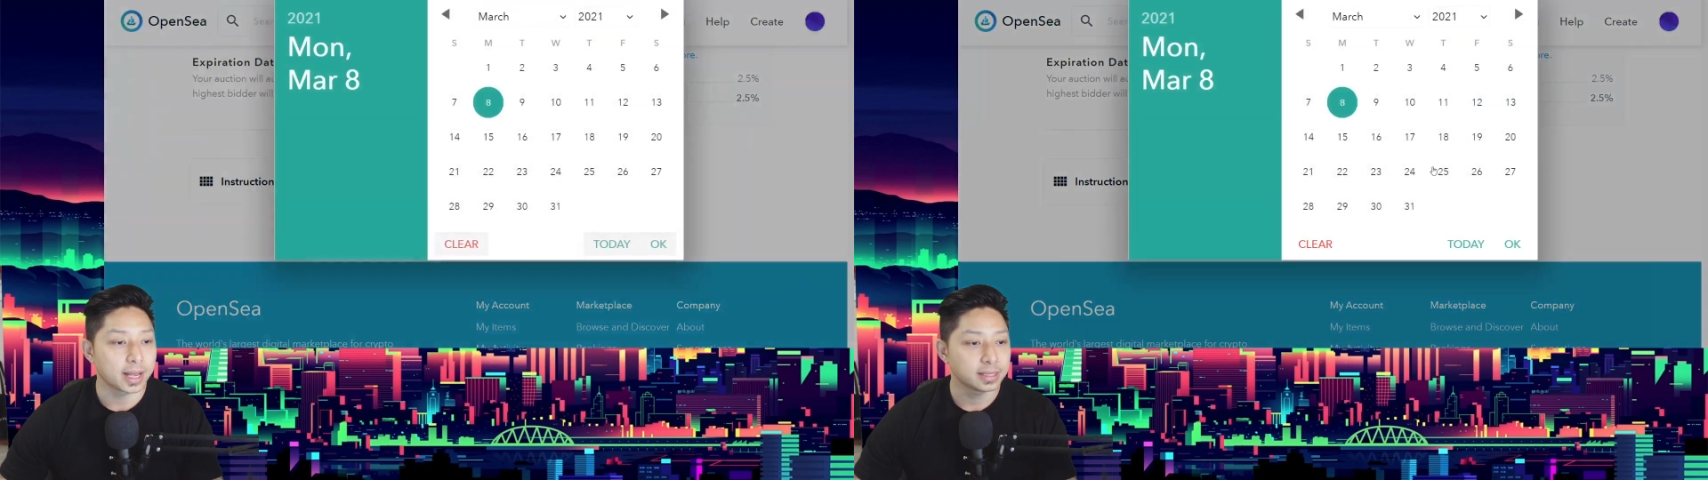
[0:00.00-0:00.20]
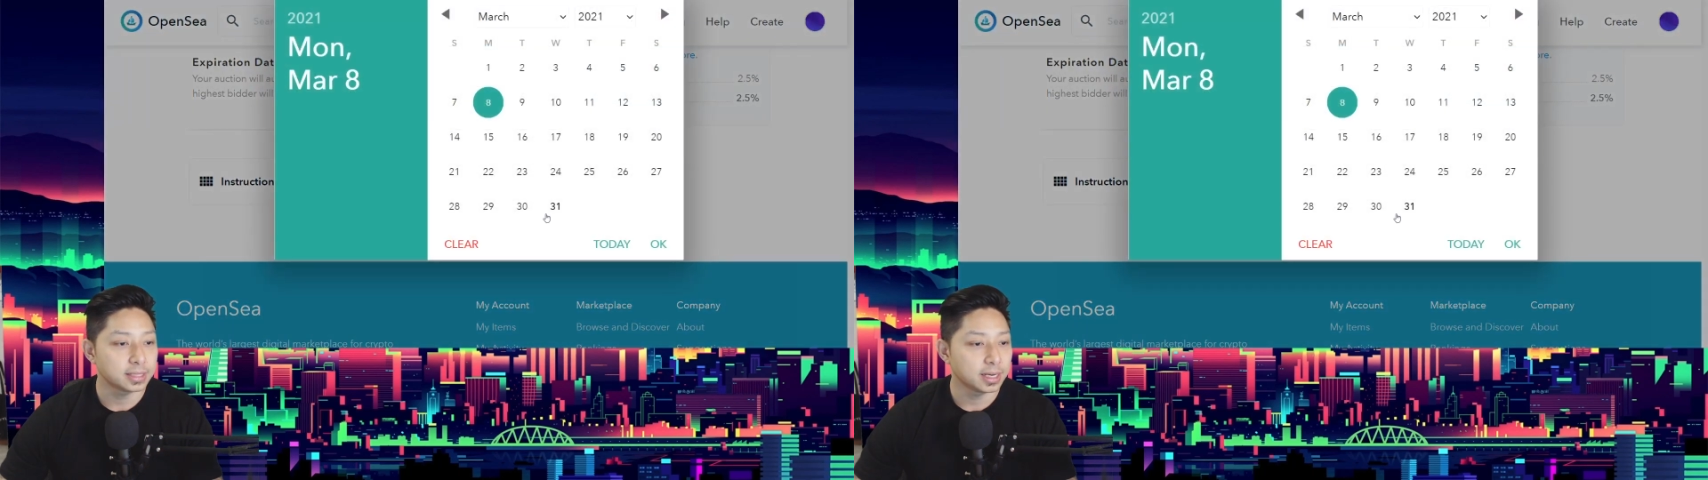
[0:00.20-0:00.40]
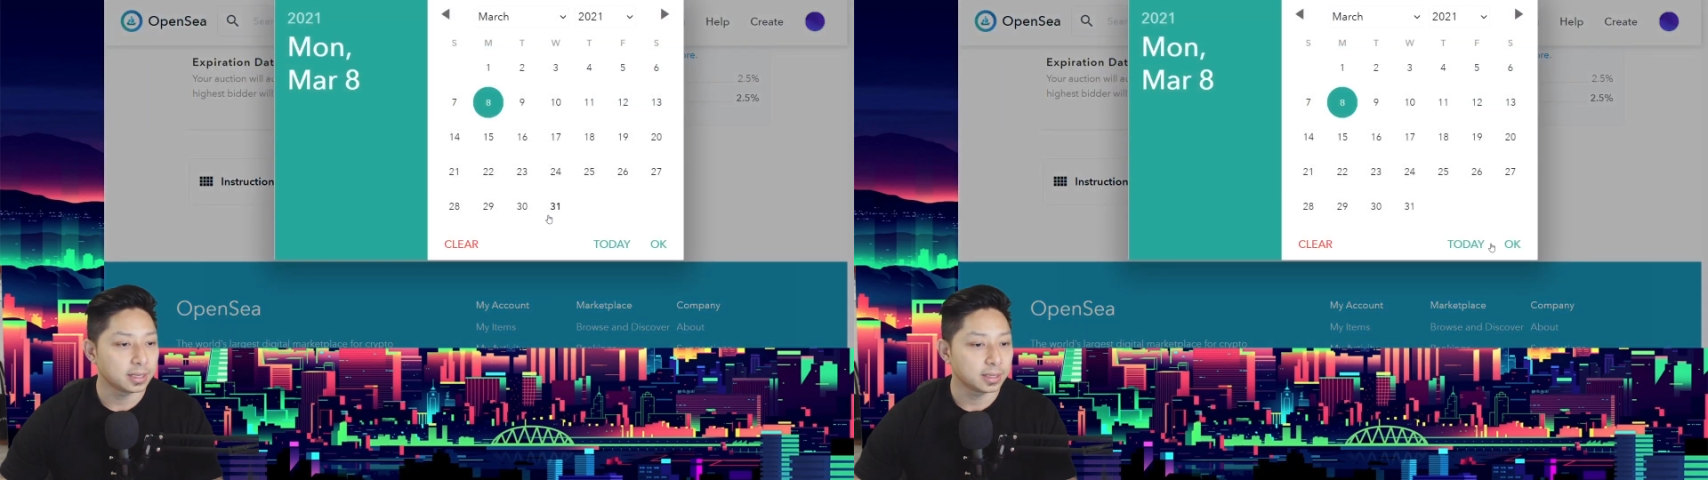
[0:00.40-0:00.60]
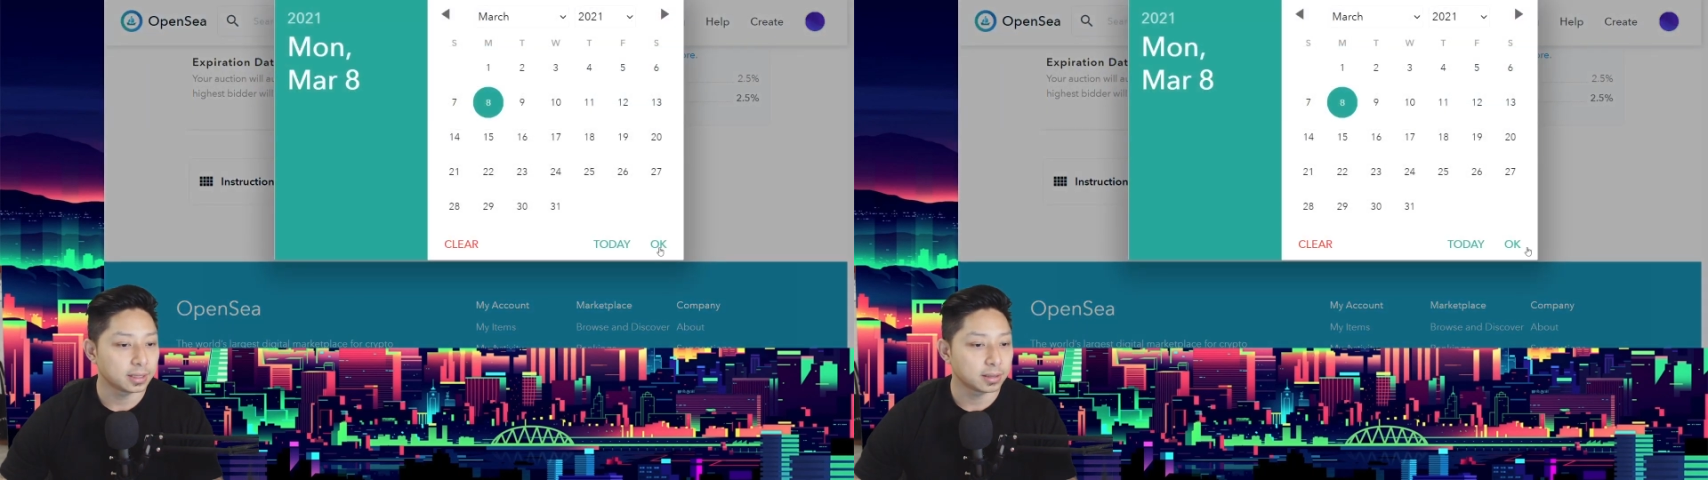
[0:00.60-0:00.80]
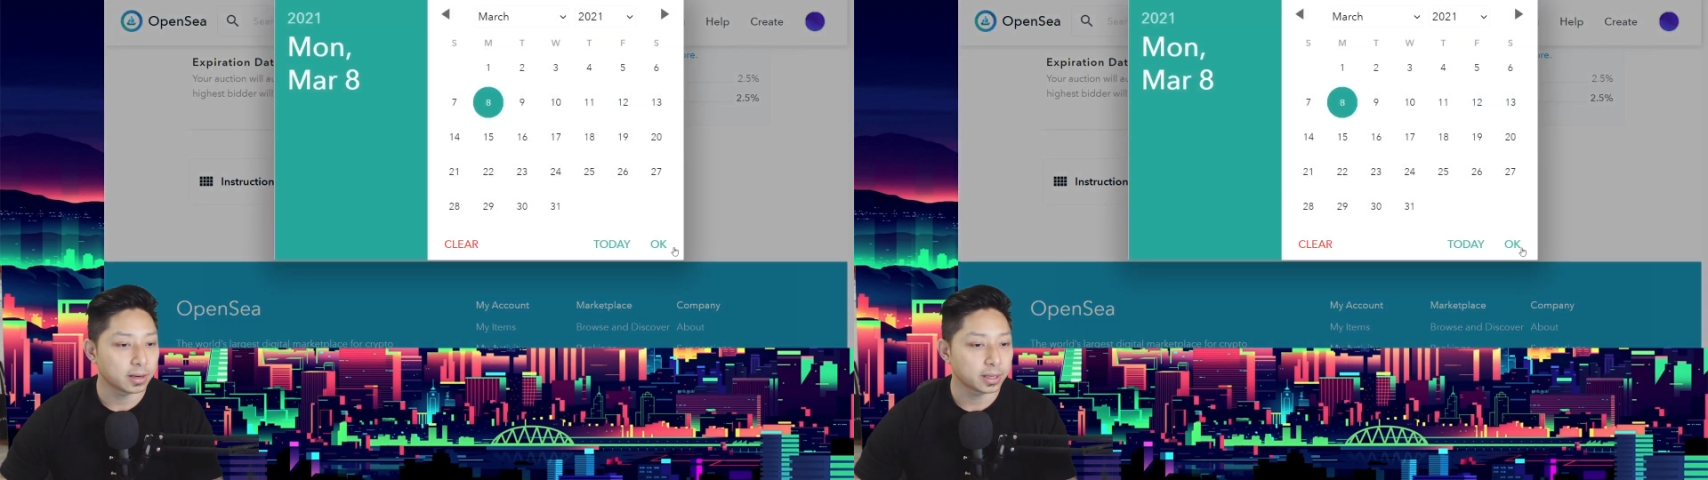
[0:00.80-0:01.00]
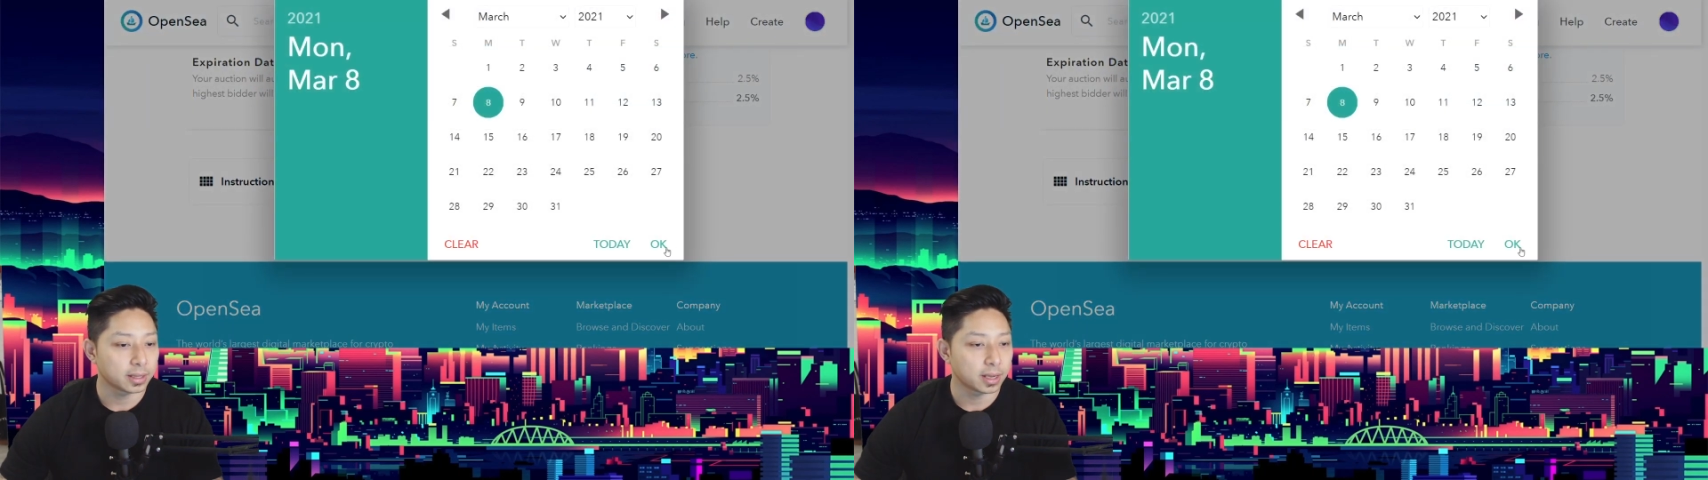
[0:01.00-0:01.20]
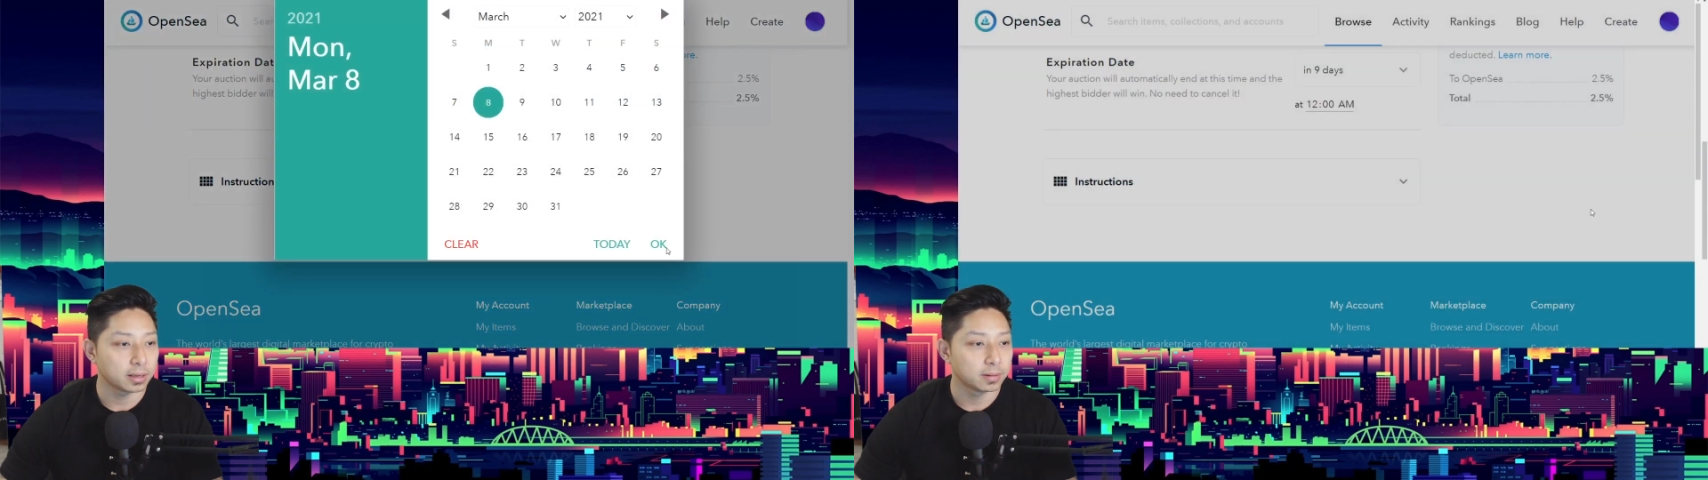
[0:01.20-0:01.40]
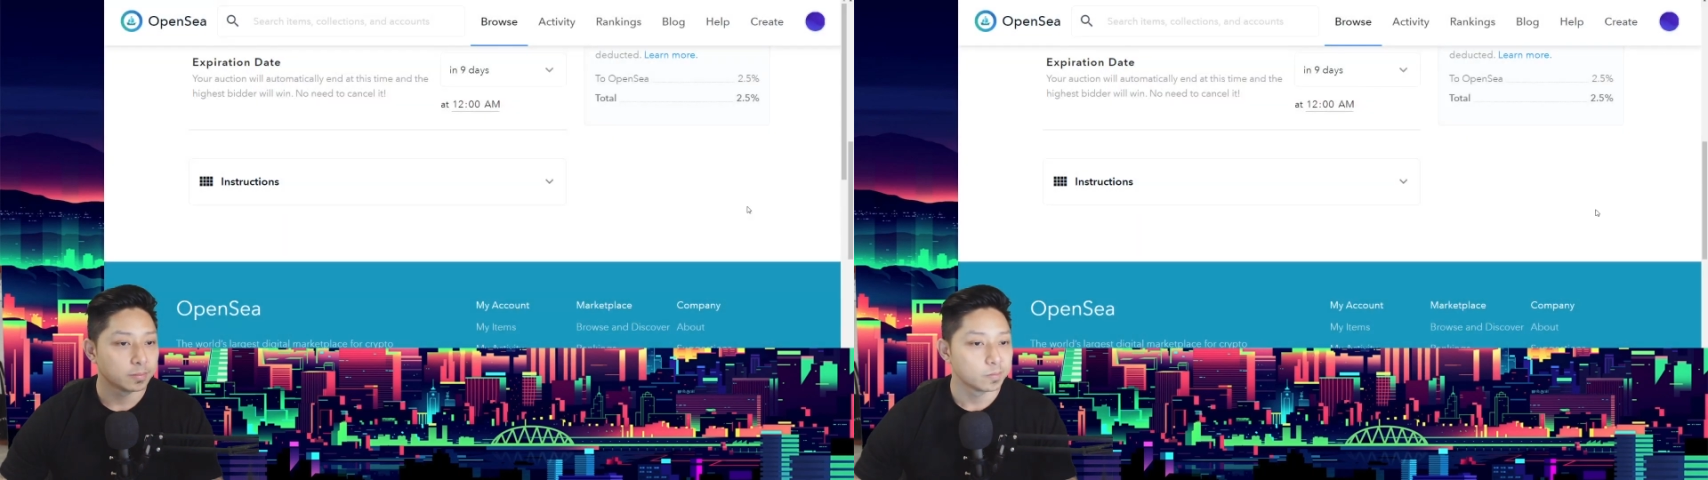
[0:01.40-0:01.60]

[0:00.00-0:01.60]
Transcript: see anything like that